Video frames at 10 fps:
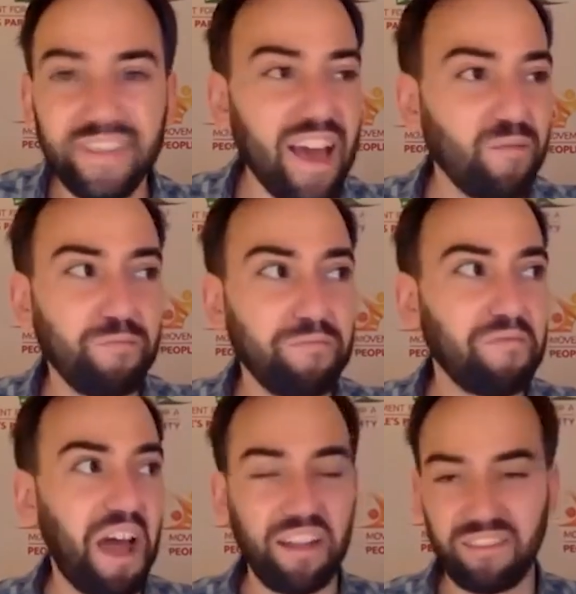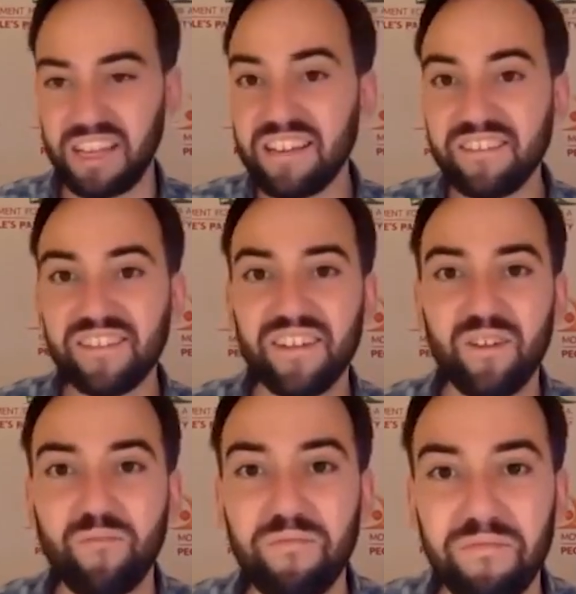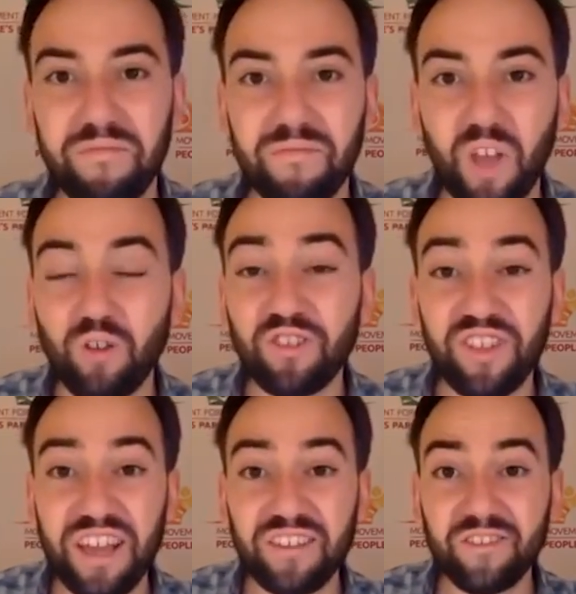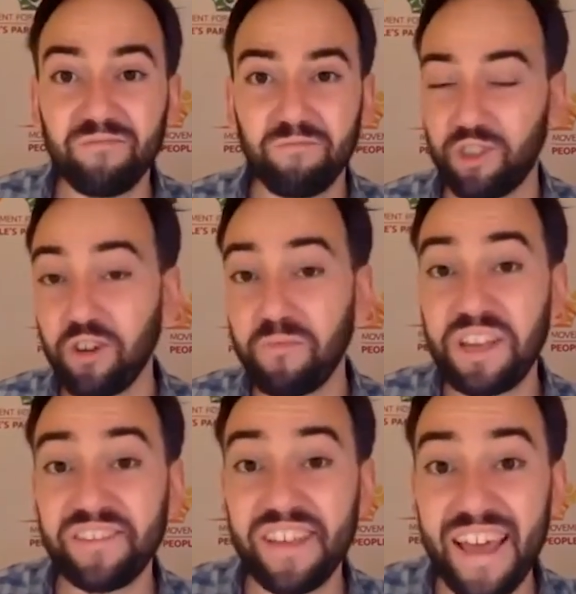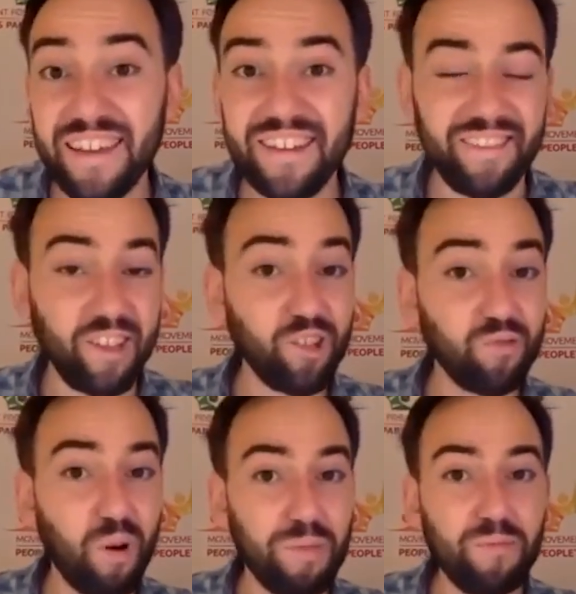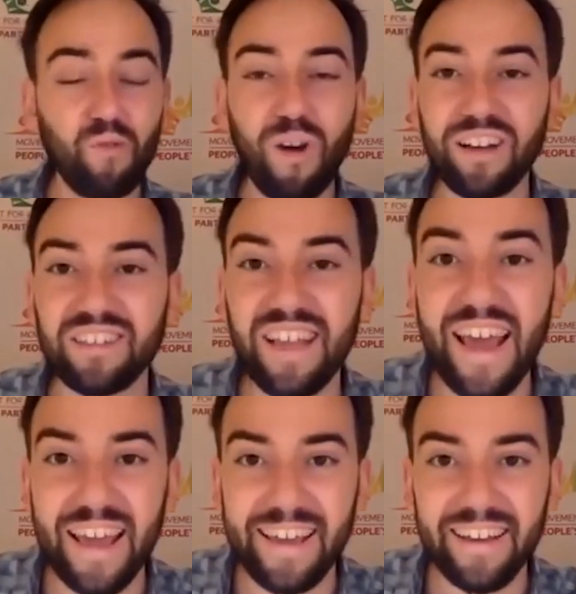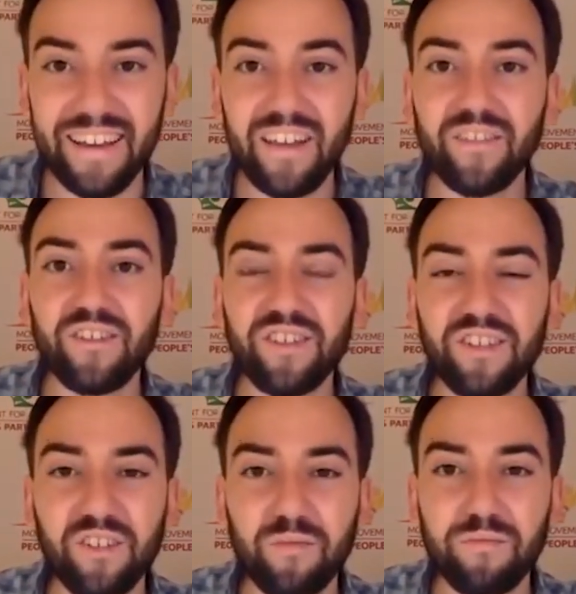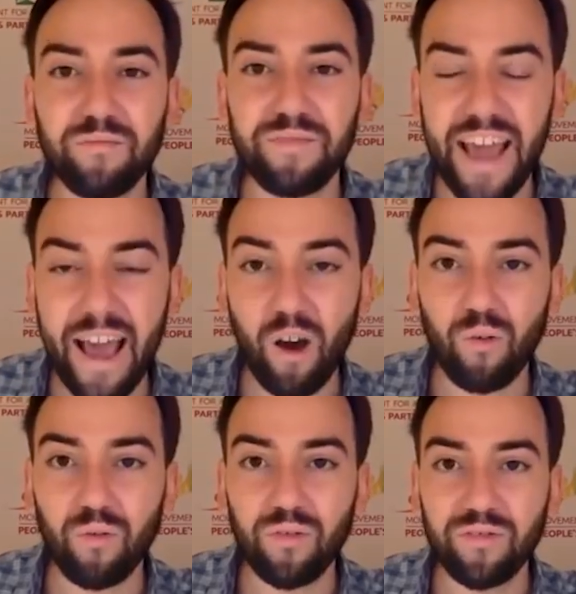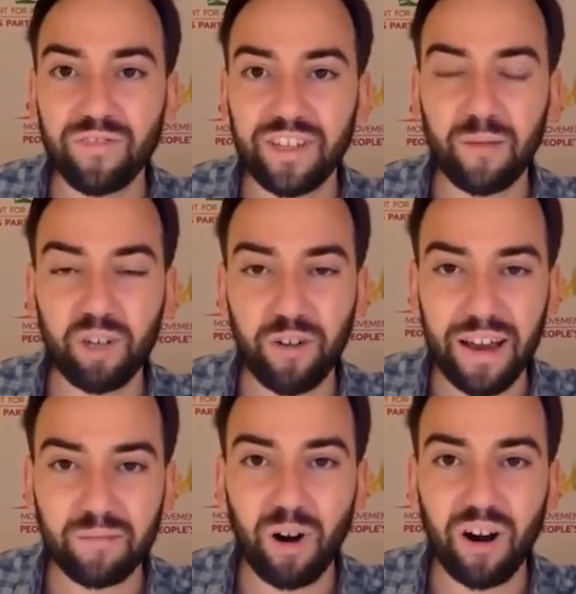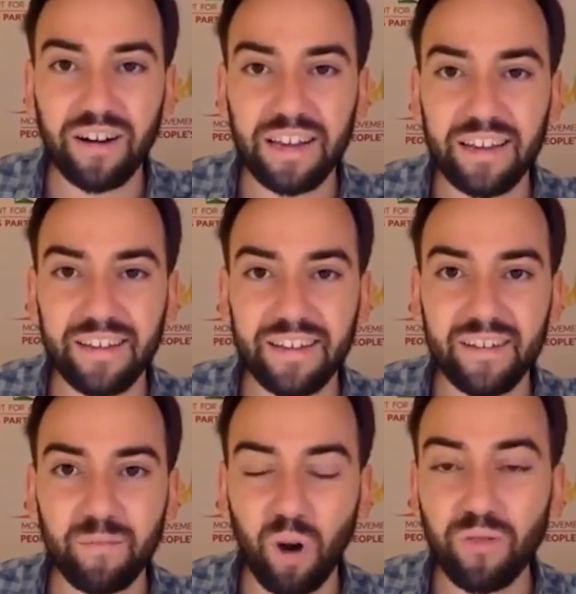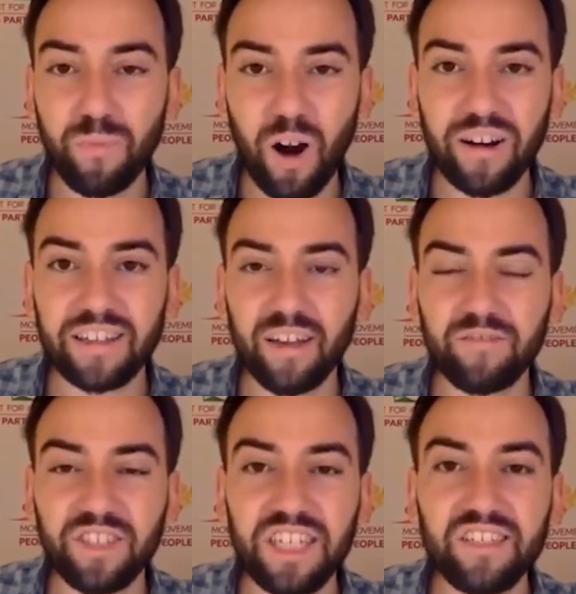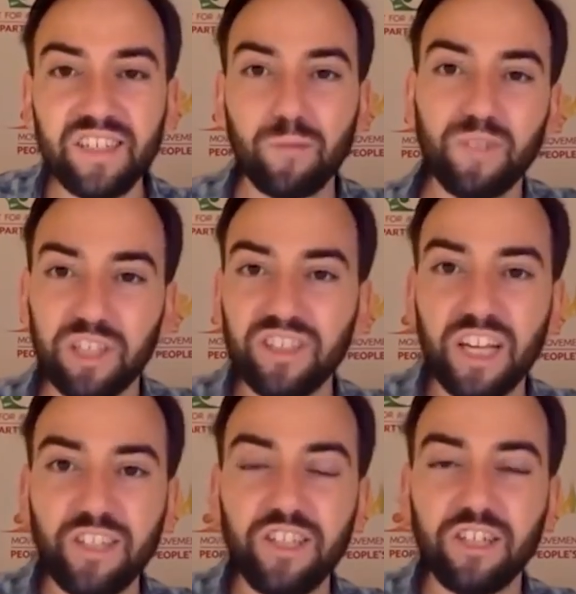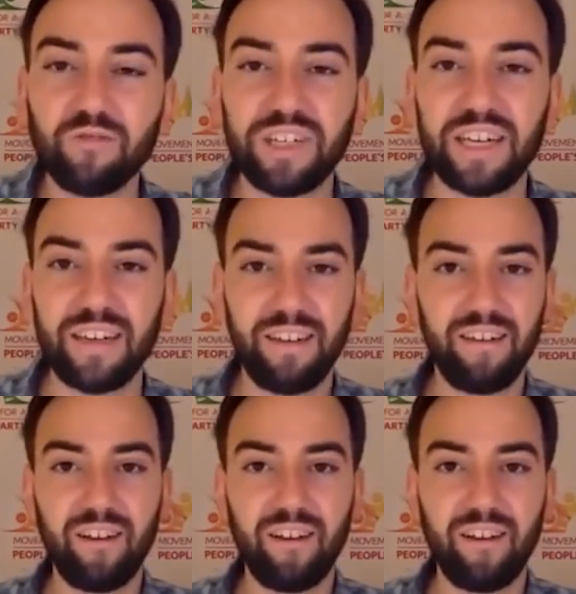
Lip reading: that at least those things should be said. This is what people want to say. The system now, the Democratic Party, both parties have seized up to such a degree